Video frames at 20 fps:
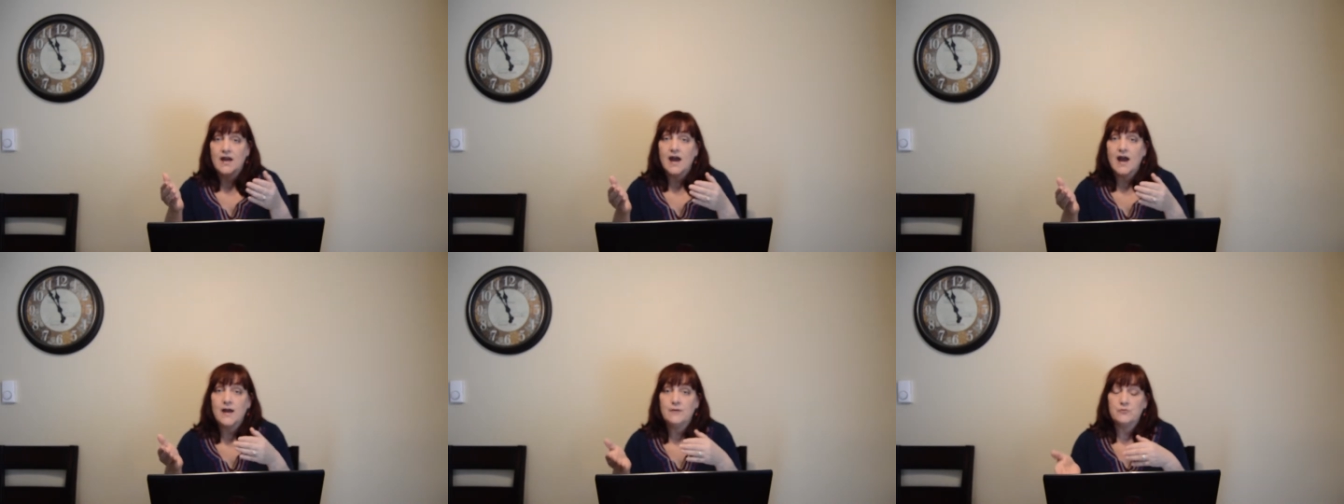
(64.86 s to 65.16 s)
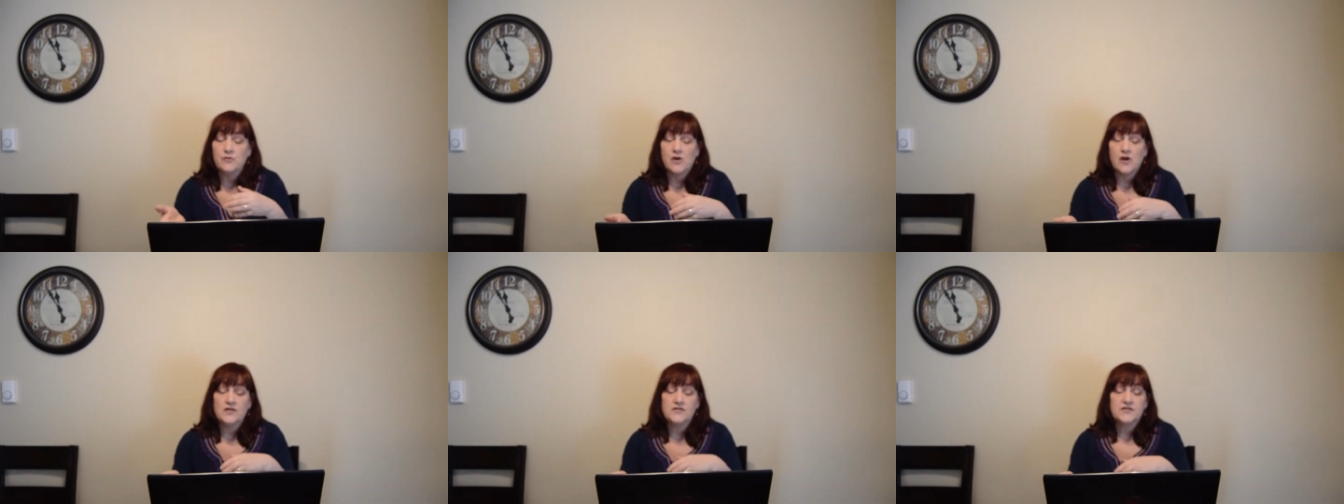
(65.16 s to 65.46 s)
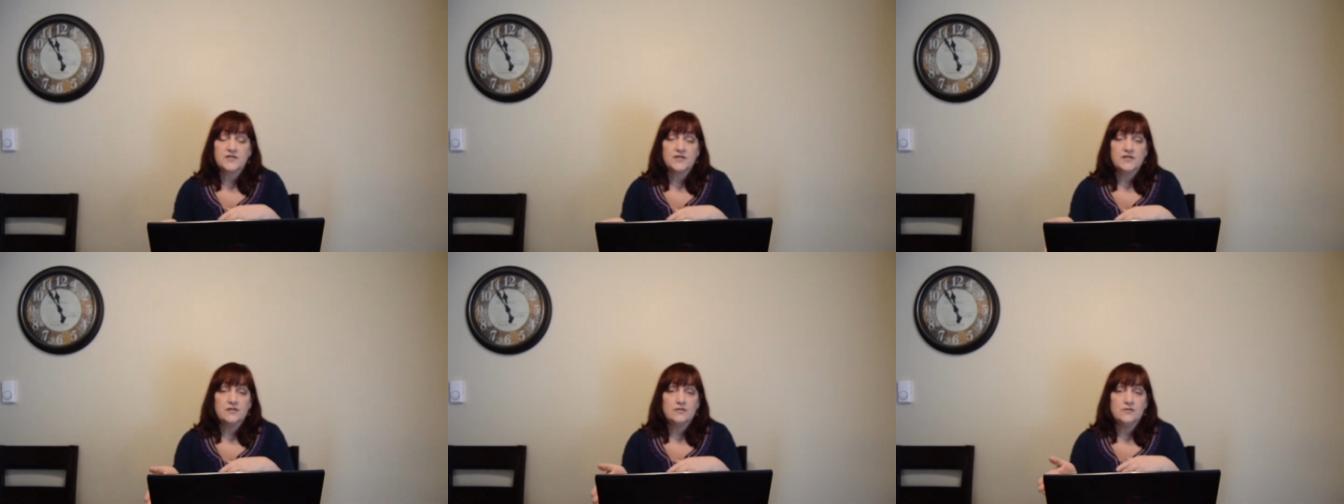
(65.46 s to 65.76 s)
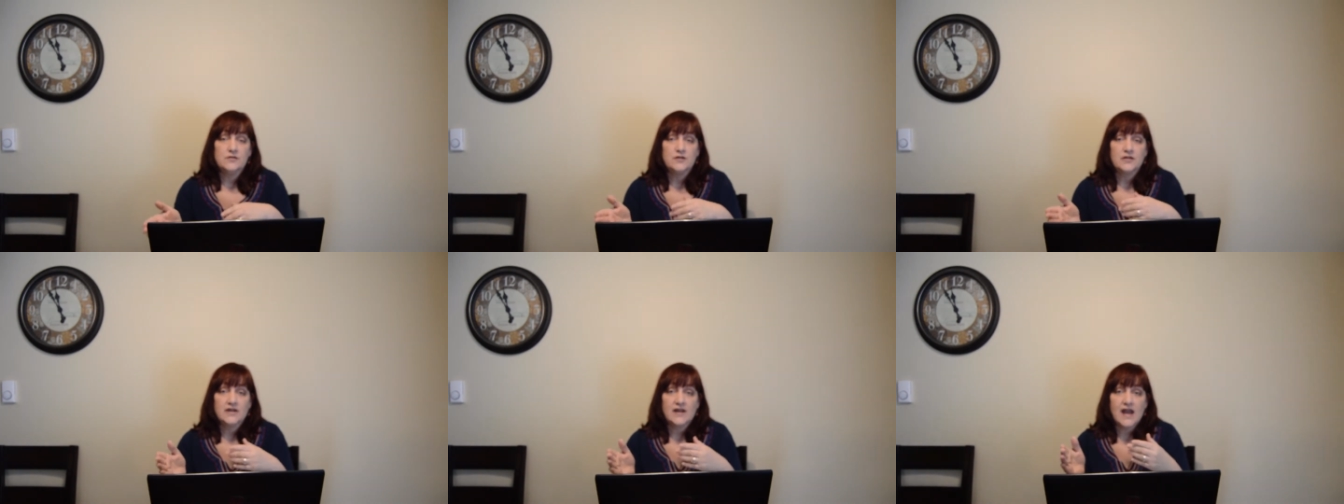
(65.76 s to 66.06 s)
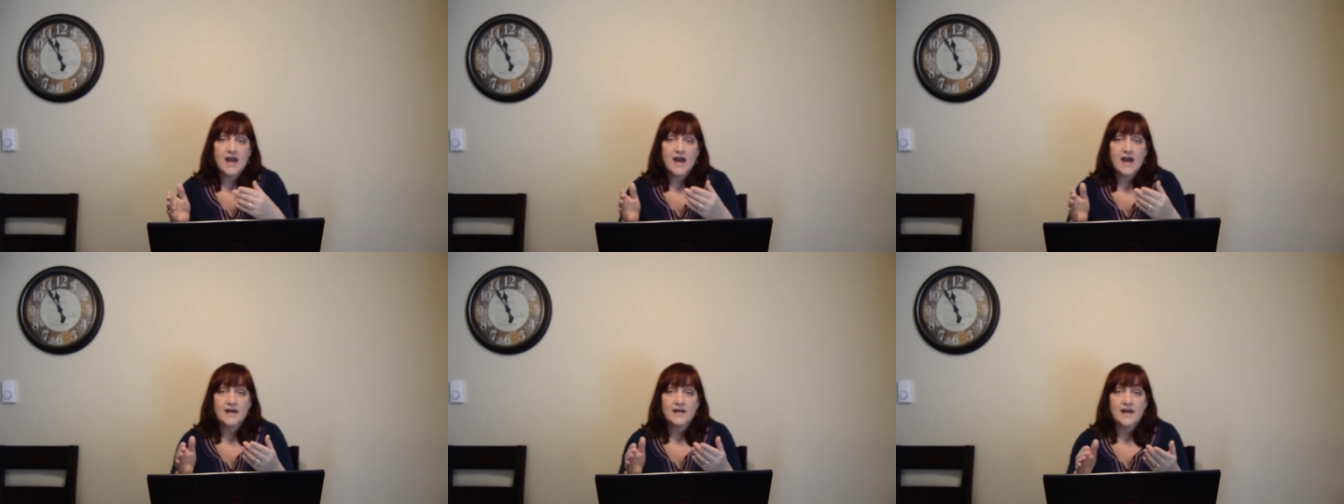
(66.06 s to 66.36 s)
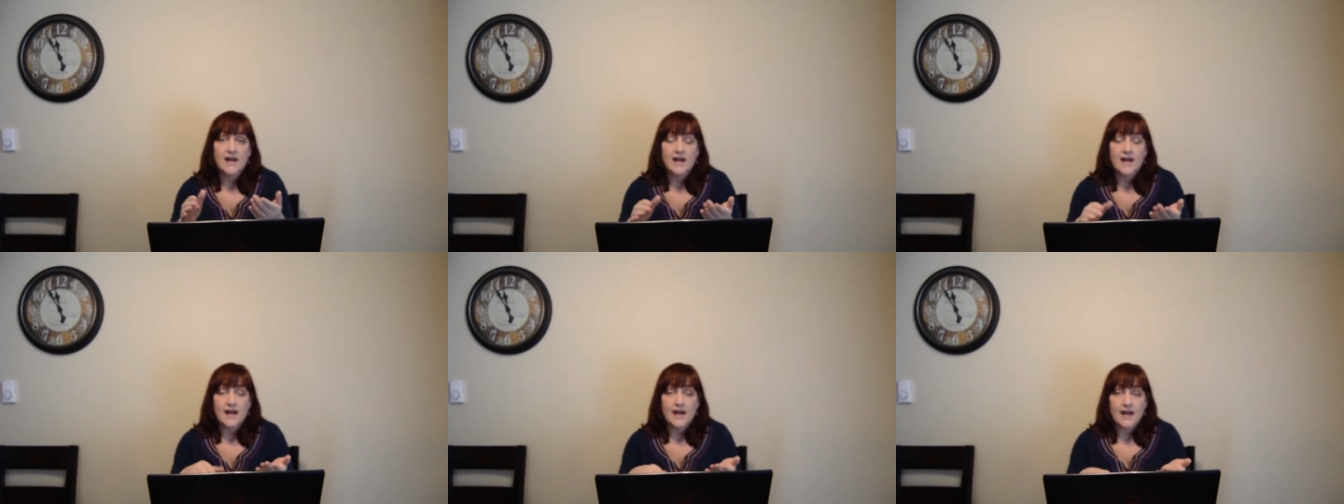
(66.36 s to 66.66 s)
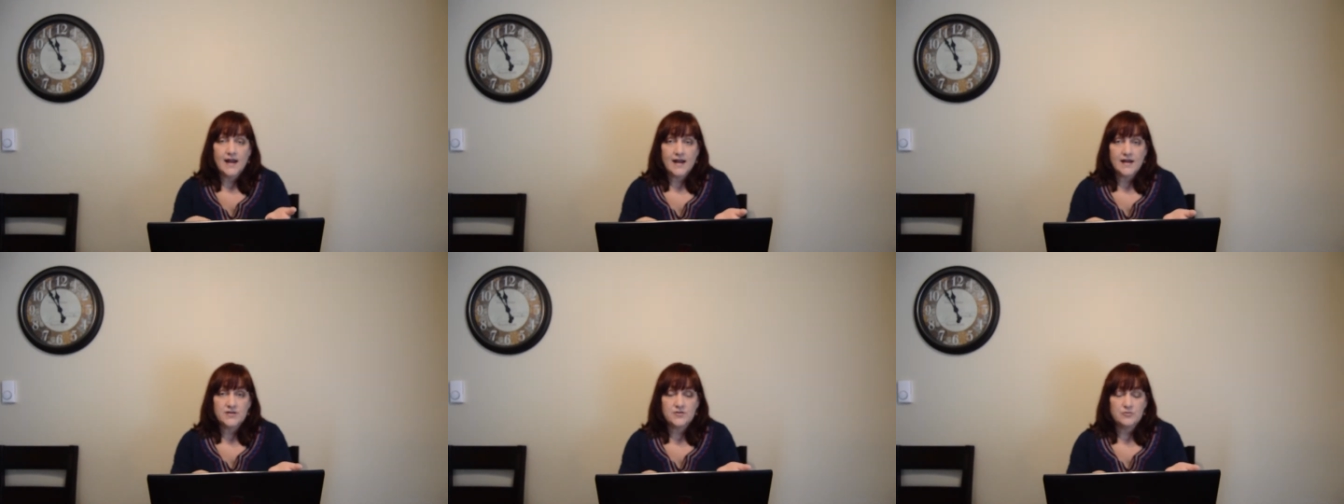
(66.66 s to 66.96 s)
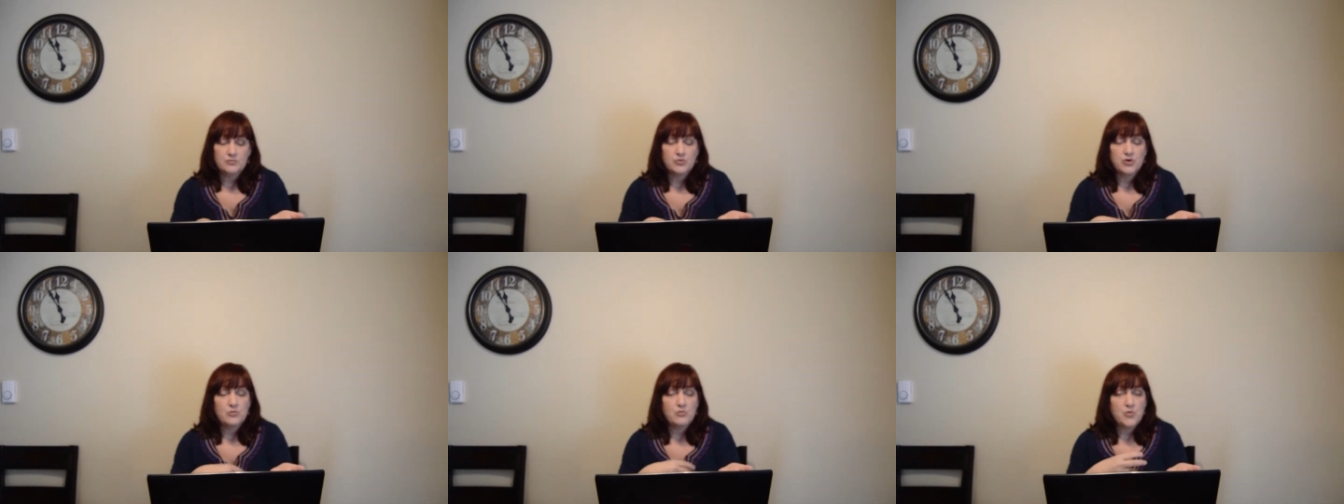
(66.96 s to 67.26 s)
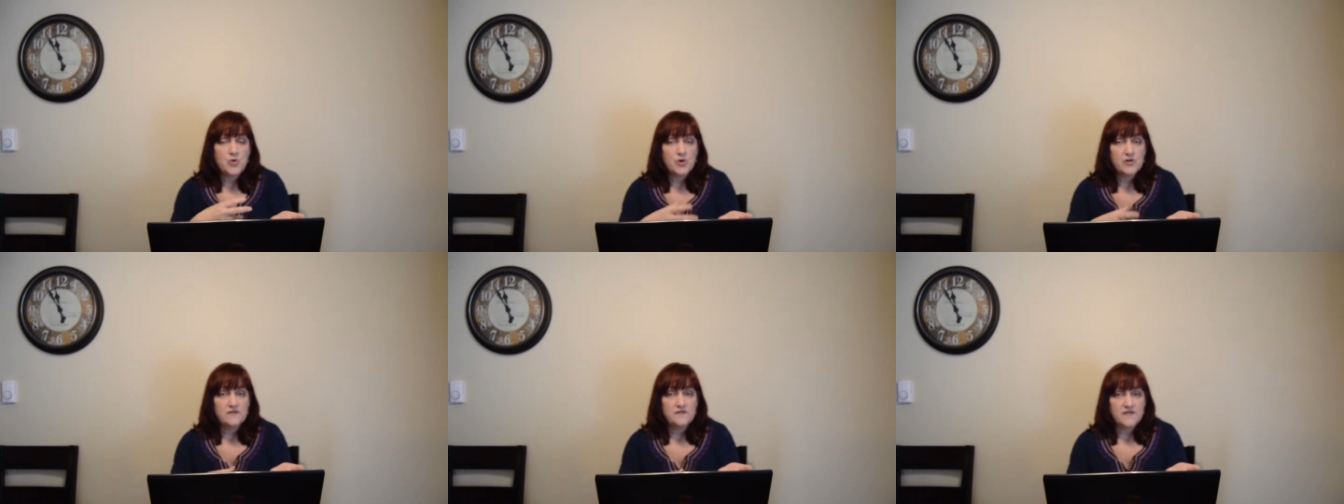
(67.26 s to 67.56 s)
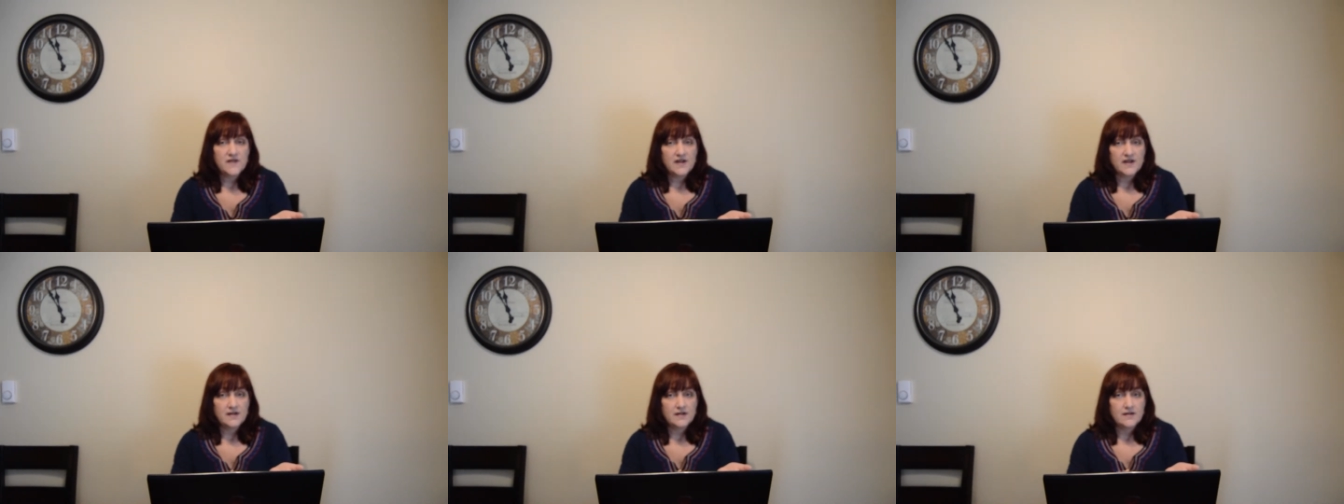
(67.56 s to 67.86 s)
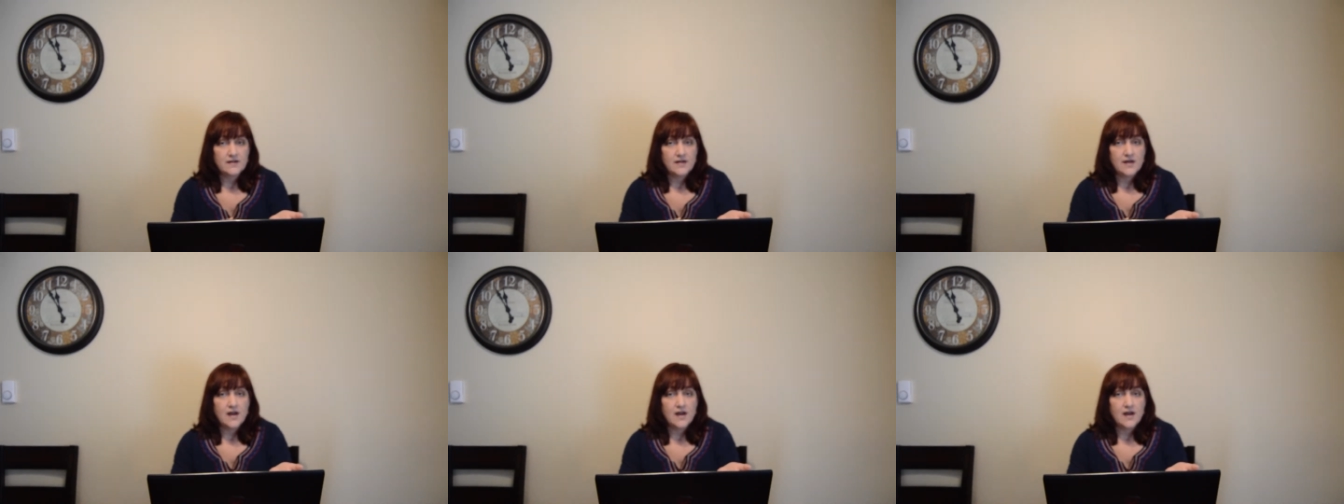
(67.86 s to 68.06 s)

And we're also going to look at anthropomorphic